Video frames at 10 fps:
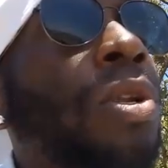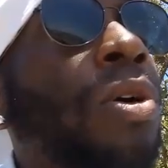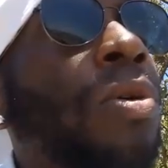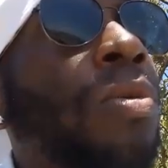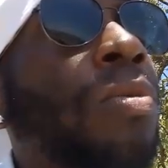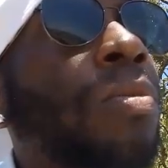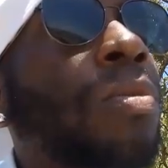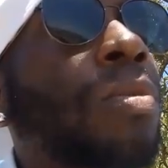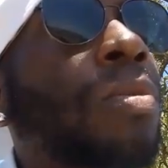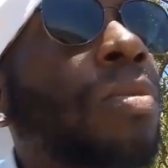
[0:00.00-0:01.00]
you know,
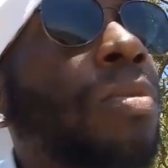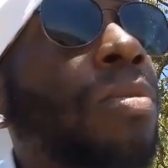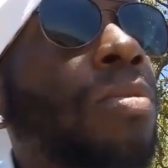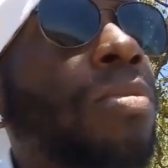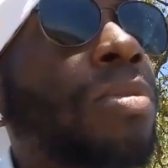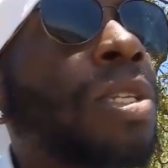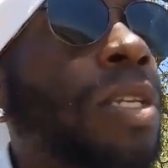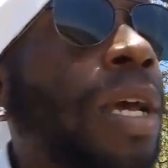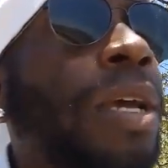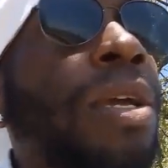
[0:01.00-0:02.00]

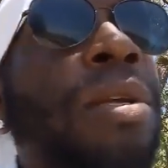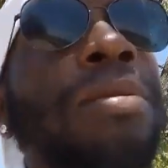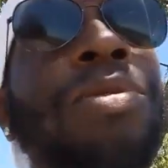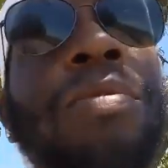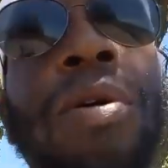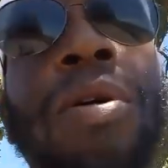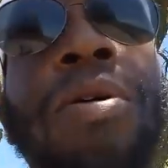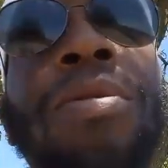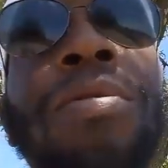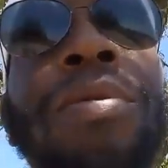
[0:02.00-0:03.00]
today,
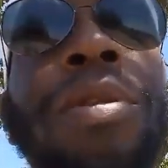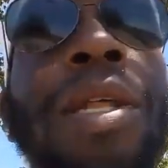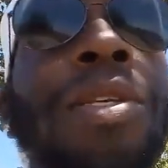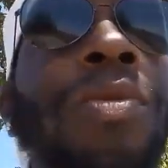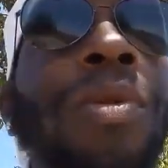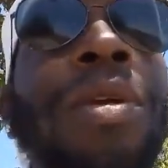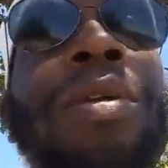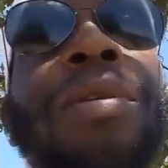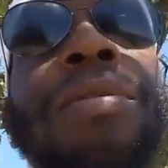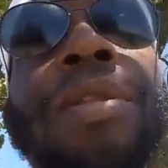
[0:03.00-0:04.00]
tomorrow, next
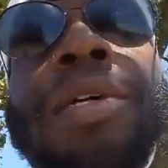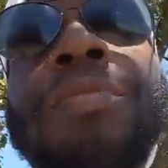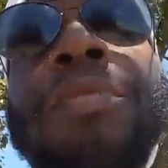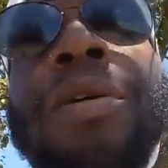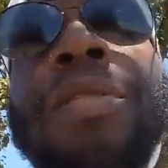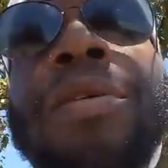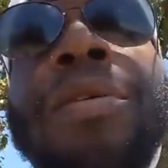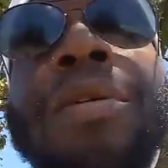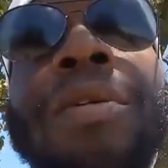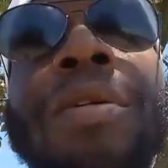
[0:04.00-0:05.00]
week, next month,
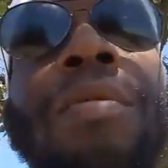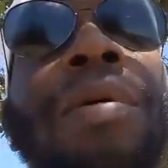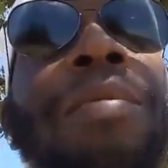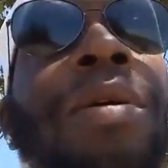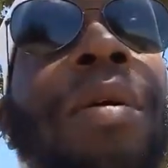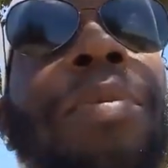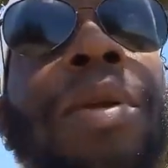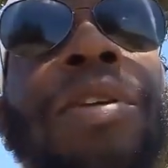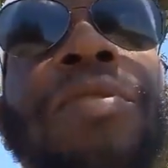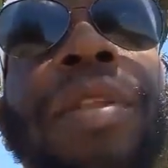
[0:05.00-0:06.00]
or maybe a couple
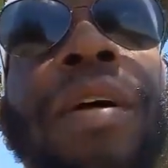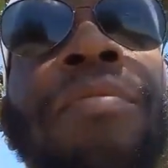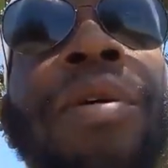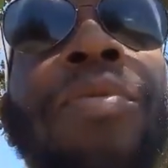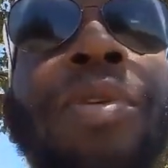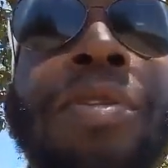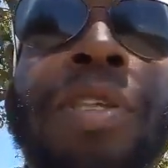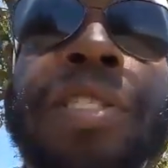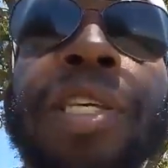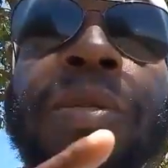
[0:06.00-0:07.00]
of years from now. But when
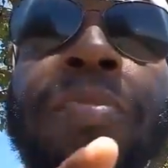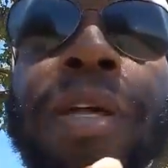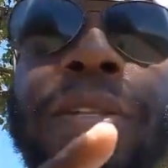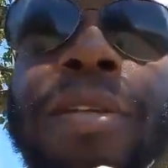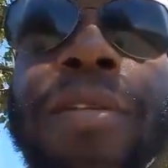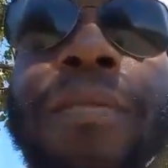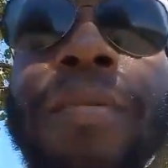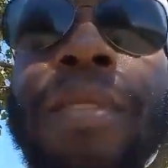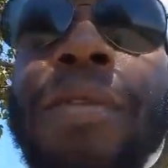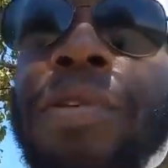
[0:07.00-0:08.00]
you least expect it,
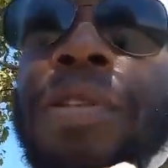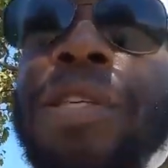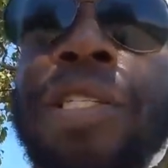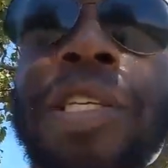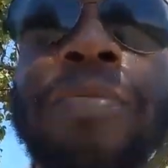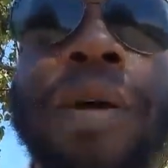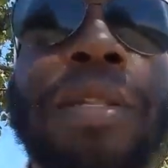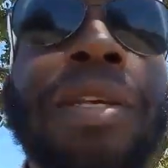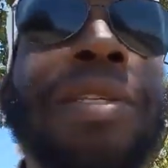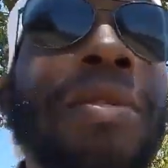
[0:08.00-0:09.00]
when you least
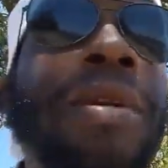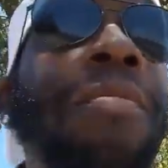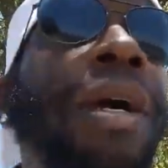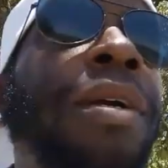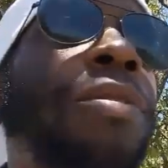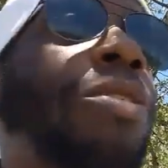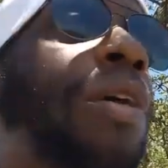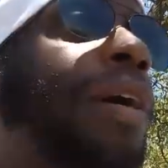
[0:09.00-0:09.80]
expect it, it's going to come back on